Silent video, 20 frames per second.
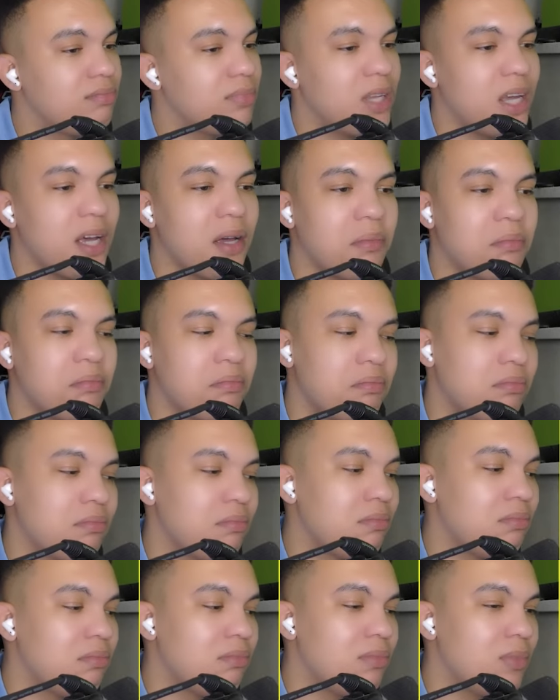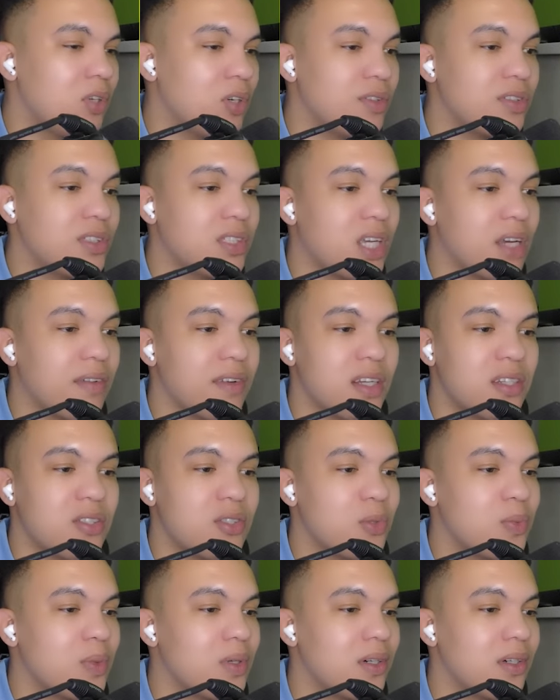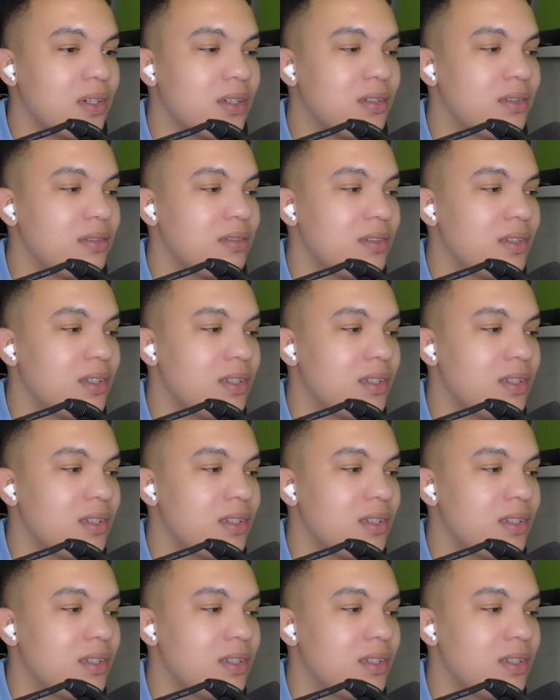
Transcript: Yeah, Officer Kevin has to work.